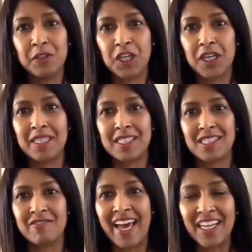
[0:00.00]
the chairperson
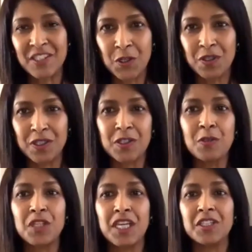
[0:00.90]
of AAXO, the
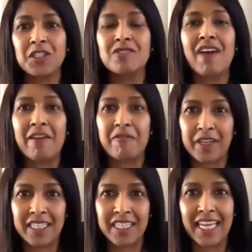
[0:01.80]
Association of
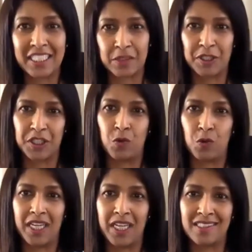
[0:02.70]
African Exhibition
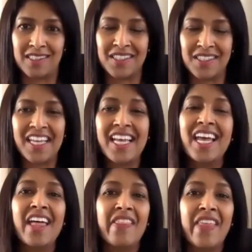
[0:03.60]
Organizers.
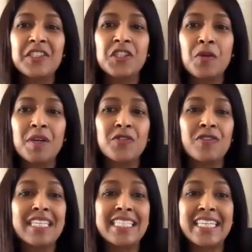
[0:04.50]
Thank you so much for
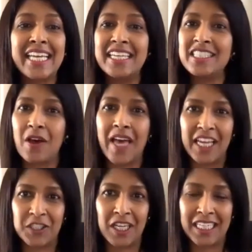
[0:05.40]
listening in to our
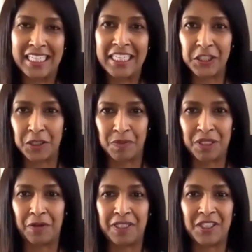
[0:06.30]
Agile Leadership
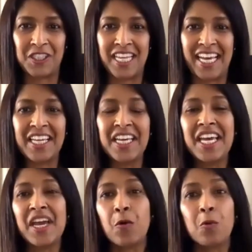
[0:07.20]
series today.
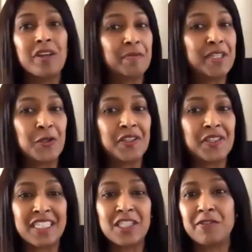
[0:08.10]
We've been doing
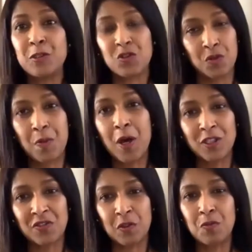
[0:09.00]
these interviews for the
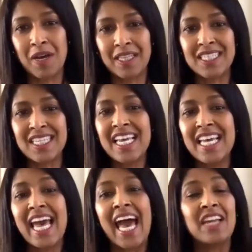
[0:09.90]
past few months
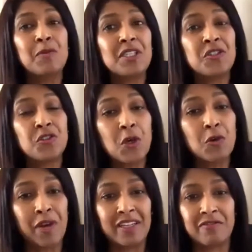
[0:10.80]
and we're so
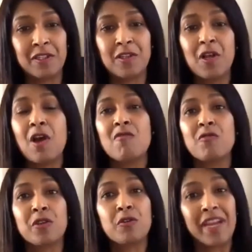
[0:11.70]
grateful for
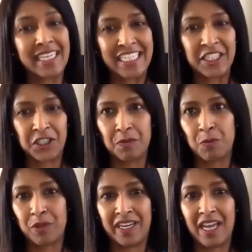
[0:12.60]
the great leadership
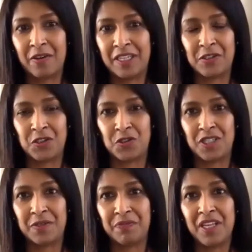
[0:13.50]
within our
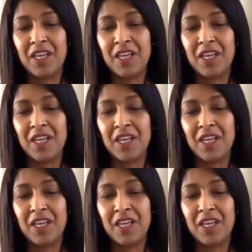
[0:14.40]
industry.